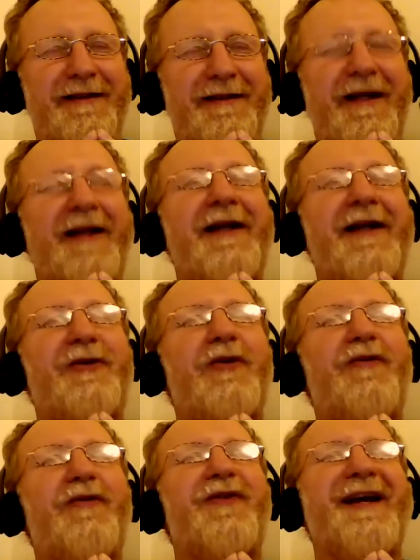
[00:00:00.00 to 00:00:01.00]
Connect to
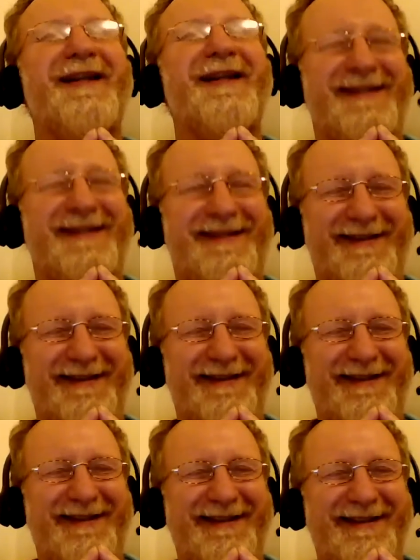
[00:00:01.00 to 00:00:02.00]
your friends.
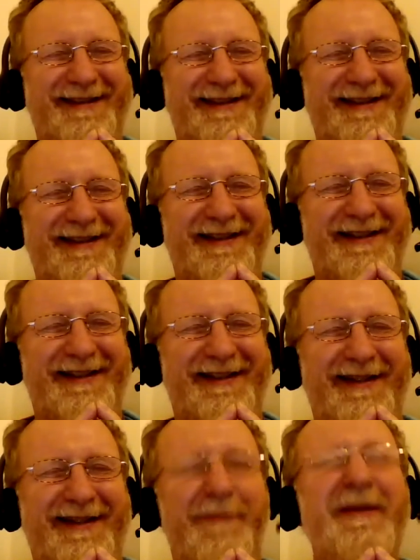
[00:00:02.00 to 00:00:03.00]

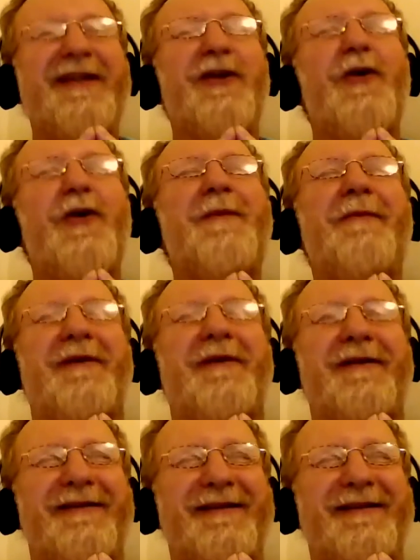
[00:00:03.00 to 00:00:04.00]
Meet new people.